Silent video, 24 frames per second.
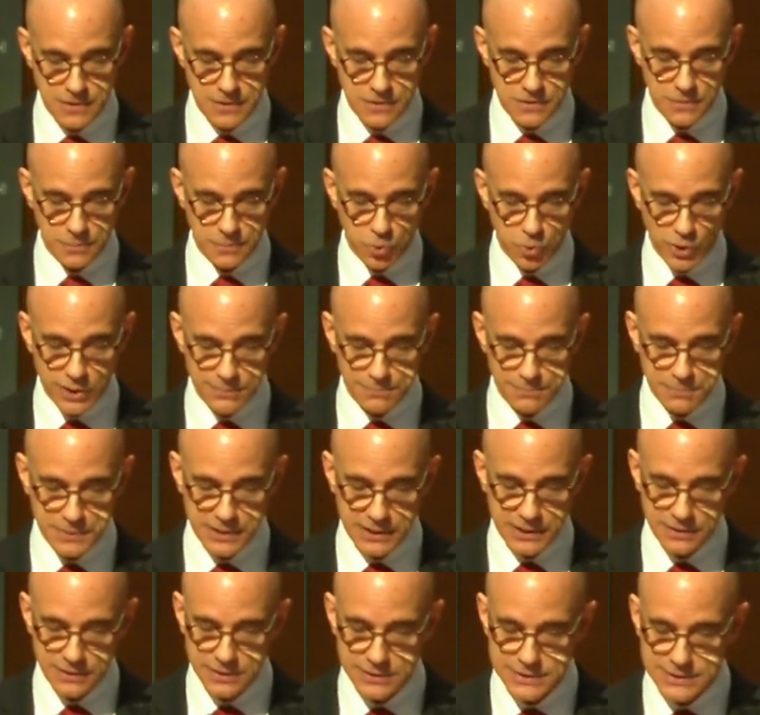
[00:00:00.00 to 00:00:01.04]
The point
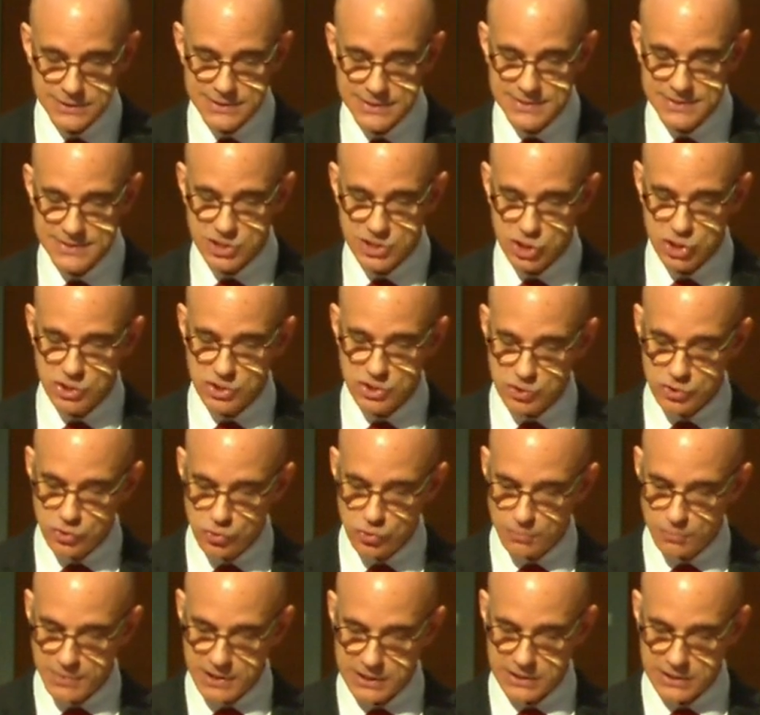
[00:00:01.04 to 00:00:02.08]
being that the decisions
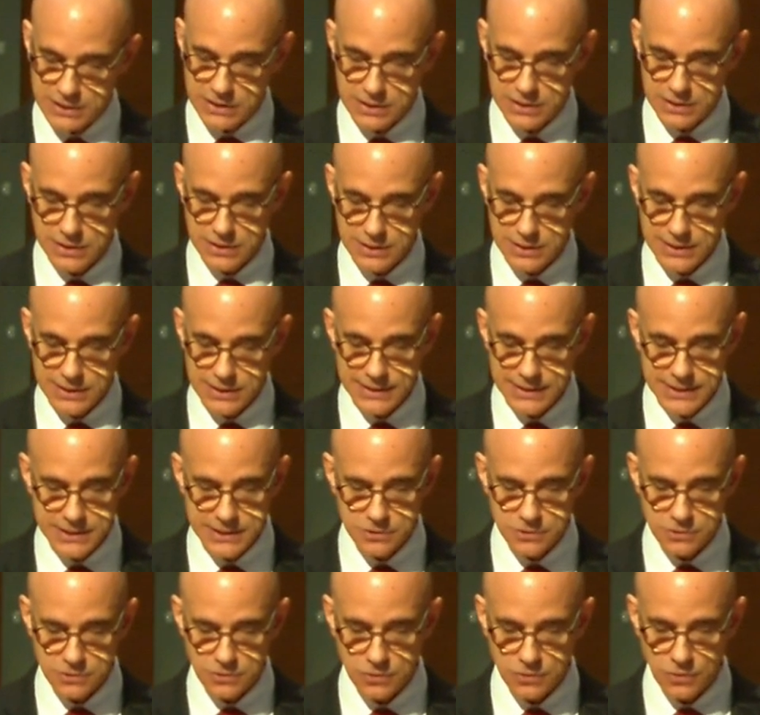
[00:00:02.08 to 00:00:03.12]
you'll make
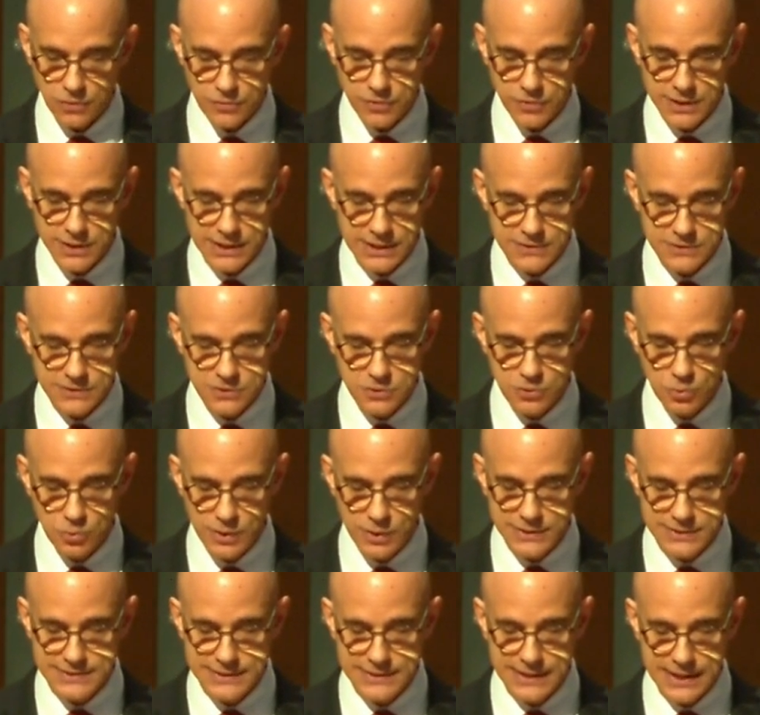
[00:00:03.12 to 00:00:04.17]
here over the next 2
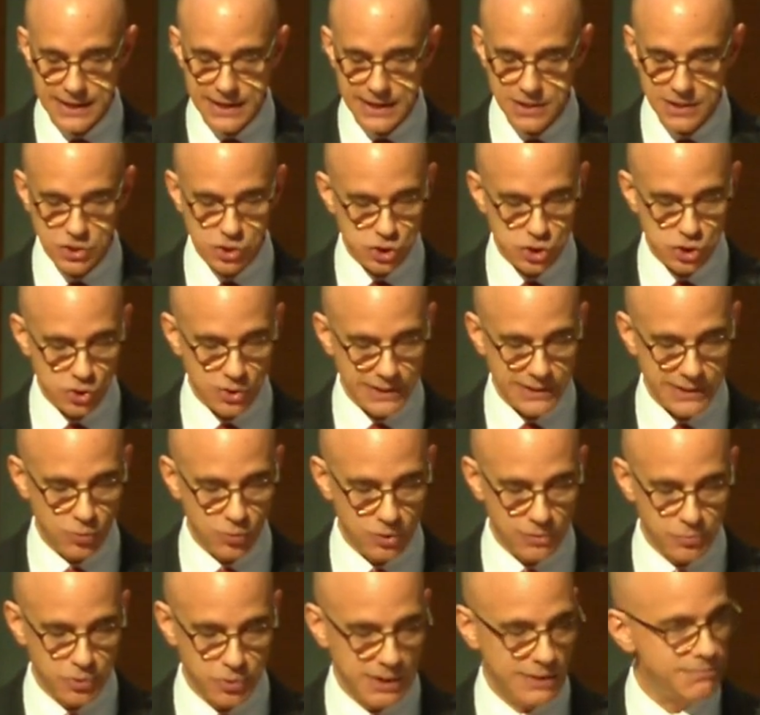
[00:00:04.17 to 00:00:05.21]
weeks can and surely
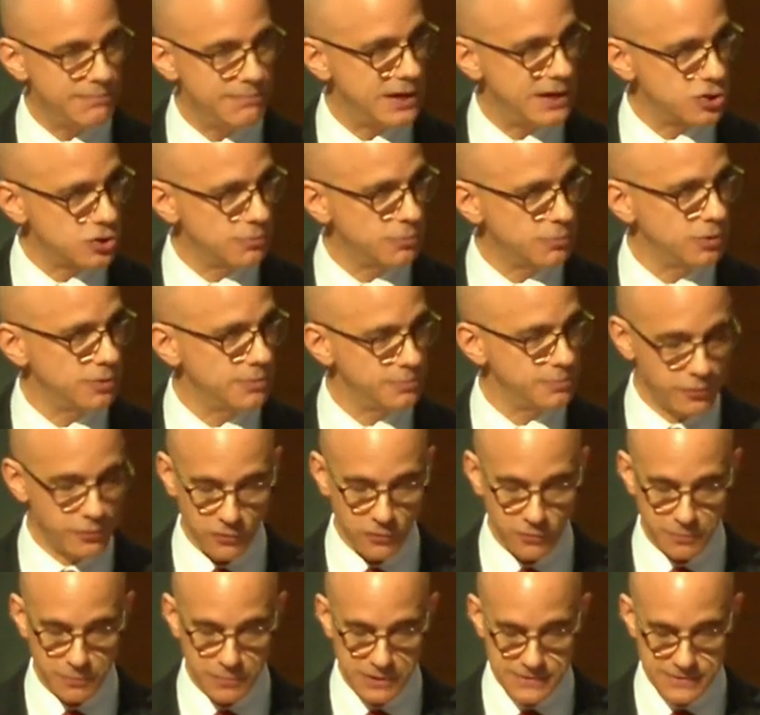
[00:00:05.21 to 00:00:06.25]
will bring measurable
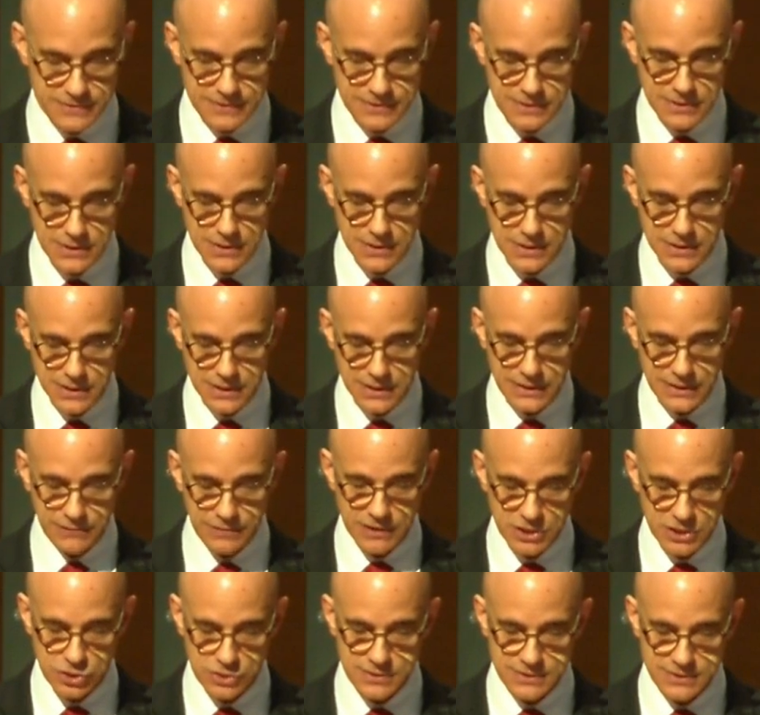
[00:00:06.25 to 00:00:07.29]
improvements in
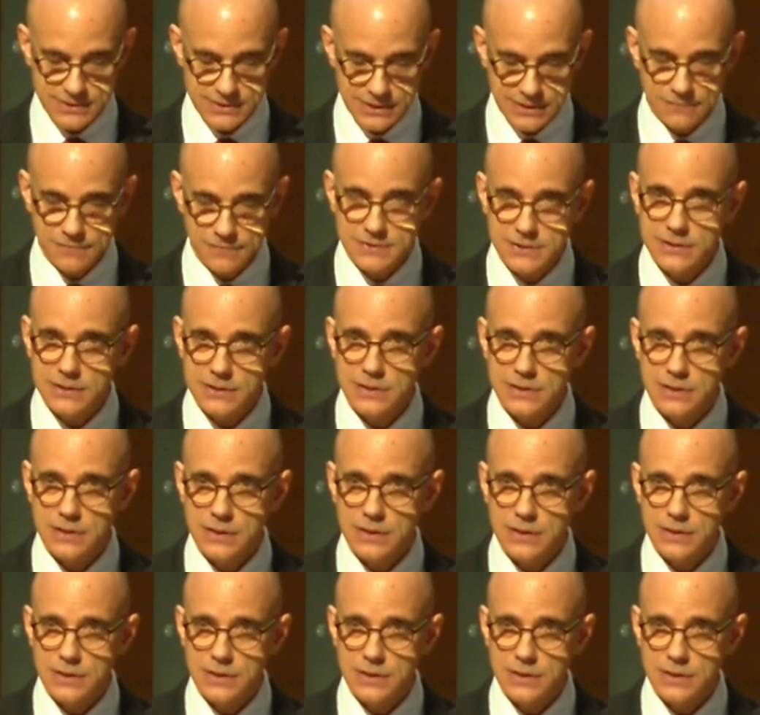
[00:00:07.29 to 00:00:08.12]
aviation safety,